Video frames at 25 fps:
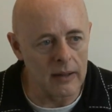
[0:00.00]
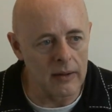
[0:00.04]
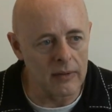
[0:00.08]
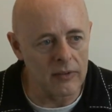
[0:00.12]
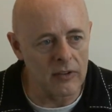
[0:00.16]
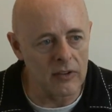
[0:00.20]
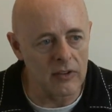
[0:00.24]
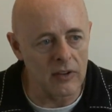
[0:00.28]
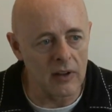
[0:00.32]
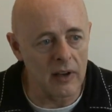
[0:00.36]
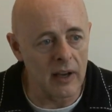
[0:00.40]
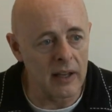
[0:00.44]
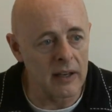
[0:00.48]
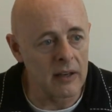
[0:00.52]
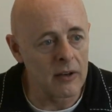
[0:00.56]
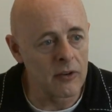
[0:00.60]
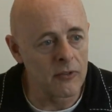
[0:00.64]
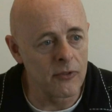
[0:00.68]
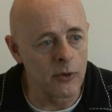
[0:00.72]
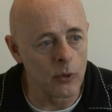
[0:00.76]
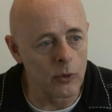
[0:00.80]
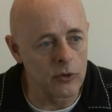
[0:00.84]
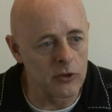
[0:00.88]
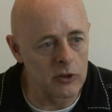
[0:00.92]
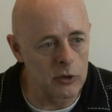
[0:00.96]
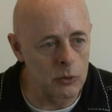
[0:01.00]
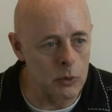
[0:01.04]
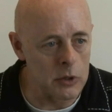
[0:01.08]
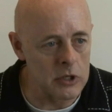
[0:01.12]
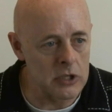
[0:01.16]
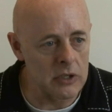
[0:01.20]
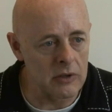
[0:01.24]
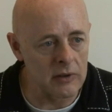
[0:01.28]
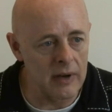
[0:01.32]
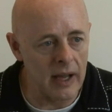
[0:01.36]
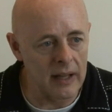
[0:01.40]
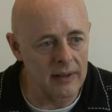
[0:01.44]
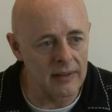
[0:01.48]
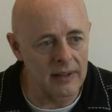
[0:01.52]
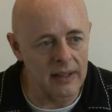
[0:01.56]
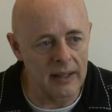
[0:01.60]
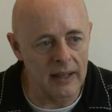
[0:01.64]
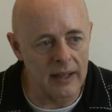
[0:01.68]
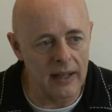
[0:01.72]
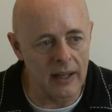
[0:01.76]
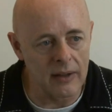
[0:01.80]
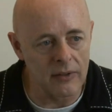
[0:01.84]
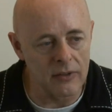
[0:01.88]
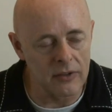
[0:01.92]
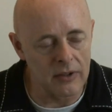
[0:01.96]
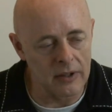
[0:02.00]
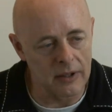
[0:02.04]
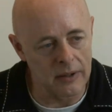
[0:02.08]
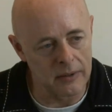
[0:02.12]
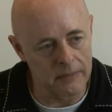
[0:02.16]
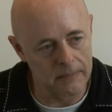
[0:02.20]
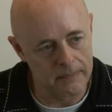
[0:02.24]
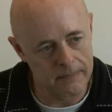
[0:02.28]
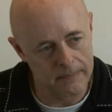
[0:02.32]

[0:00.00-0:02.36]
design, and forces which are acting against you.